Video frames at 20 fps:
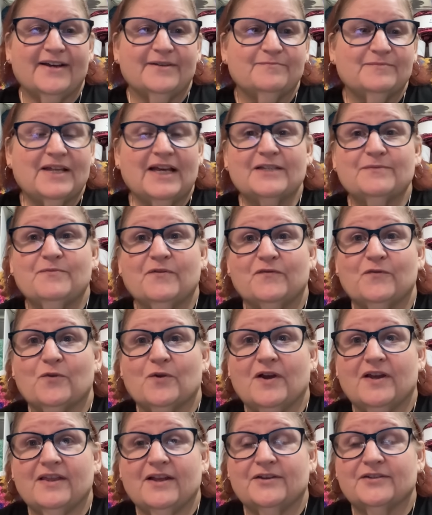that's
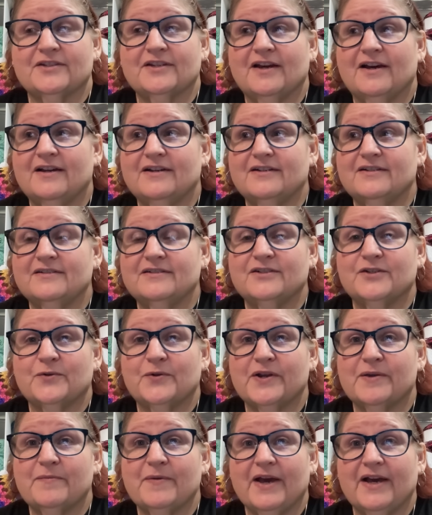before I lost
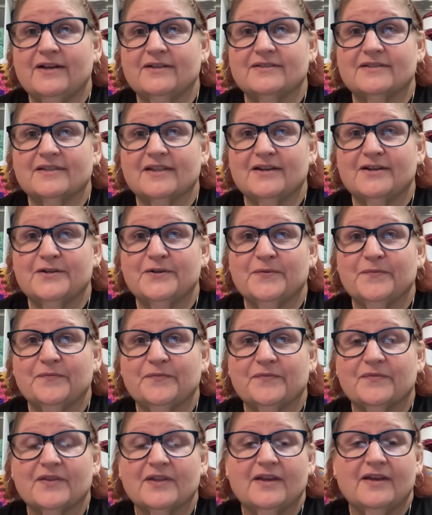120 pounds though.
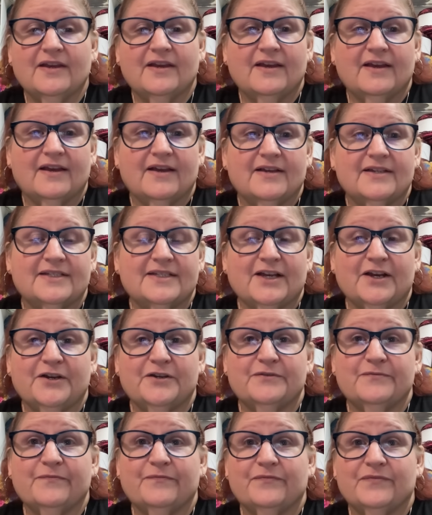
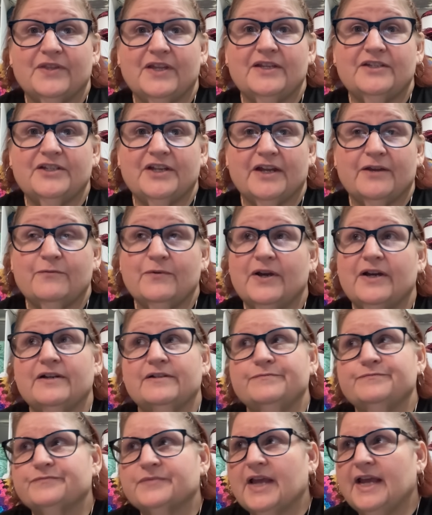So this year,
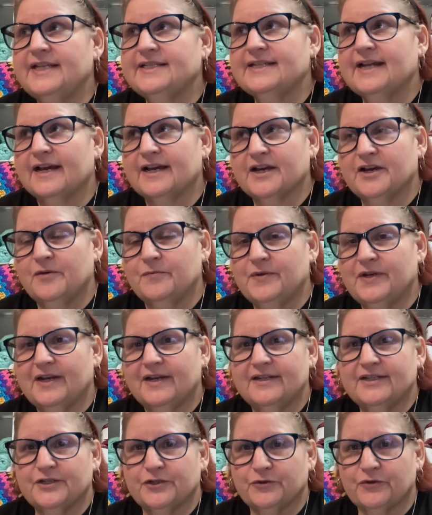well, he's not
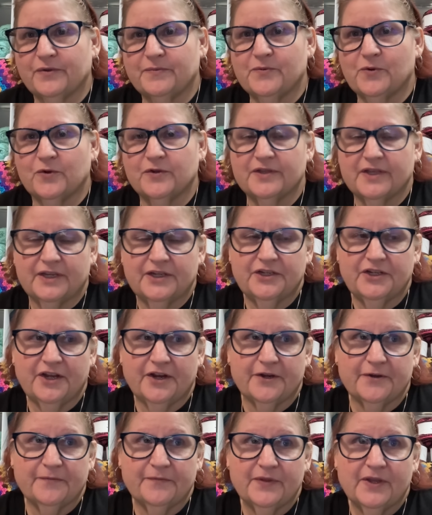coming to Shreveport this
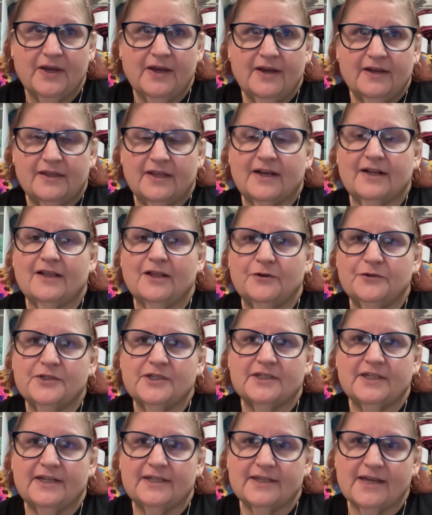year. The
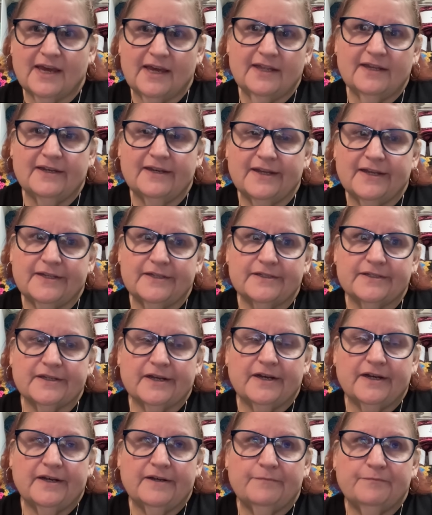closest he's getting is
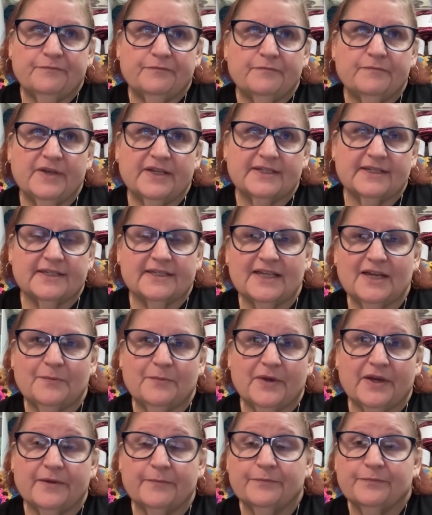
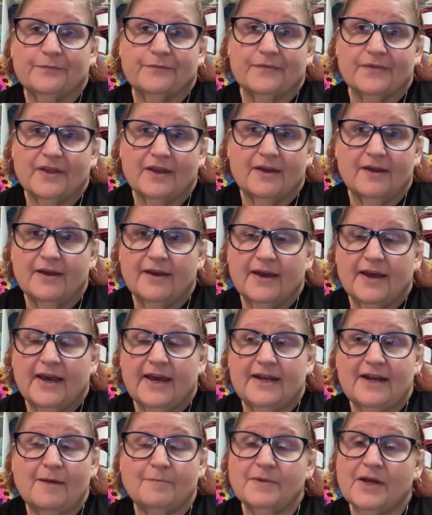Mississippi,
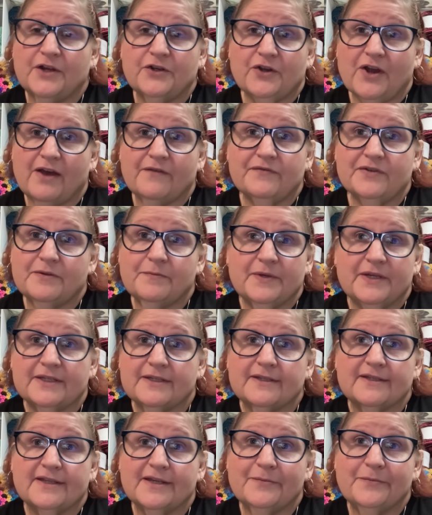and I'm not driving to
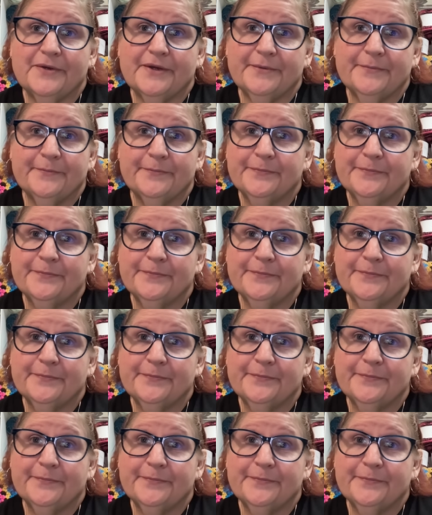Mississippi.